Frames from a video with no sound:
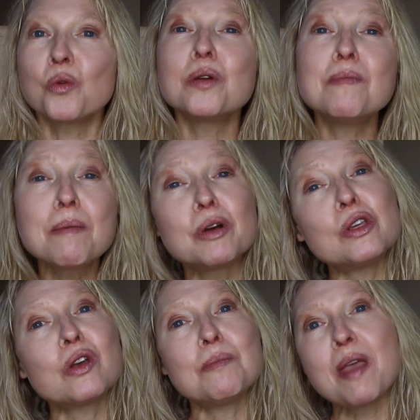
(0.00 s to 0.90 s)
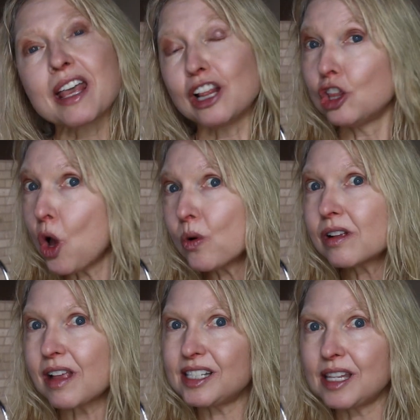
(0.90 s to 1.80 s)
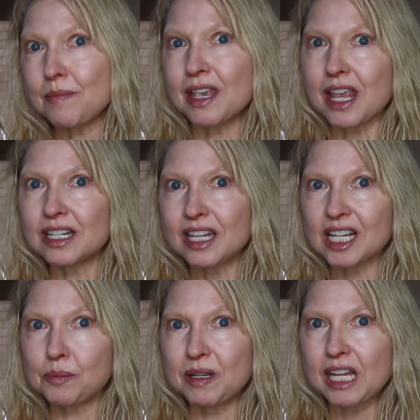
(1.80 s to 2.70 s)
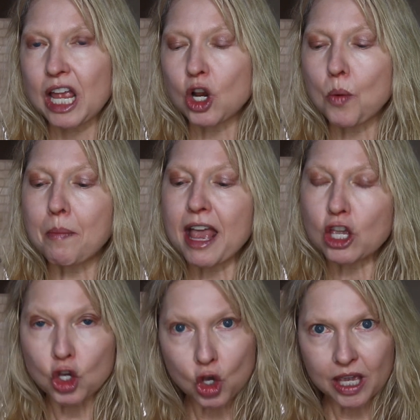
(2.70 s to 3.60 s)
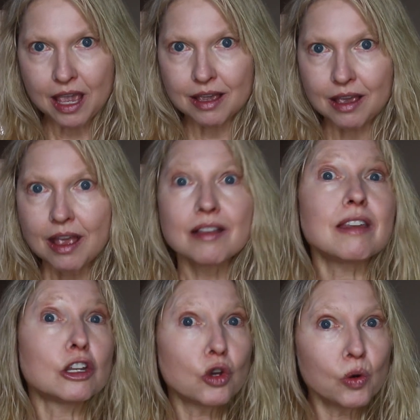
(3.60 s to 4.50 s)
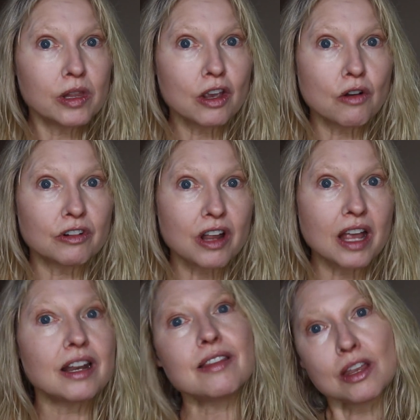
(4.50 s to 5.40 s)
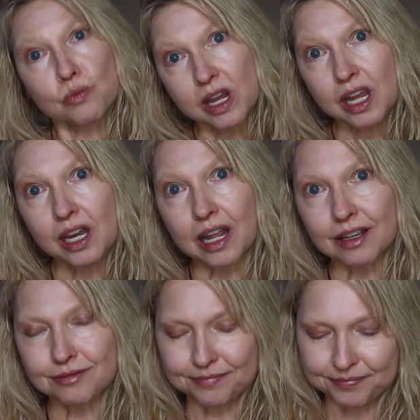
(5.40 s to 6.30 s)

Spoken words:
Remember, you could make a lower glycemic index potato by cooking, then cooling overnight, and then reheating.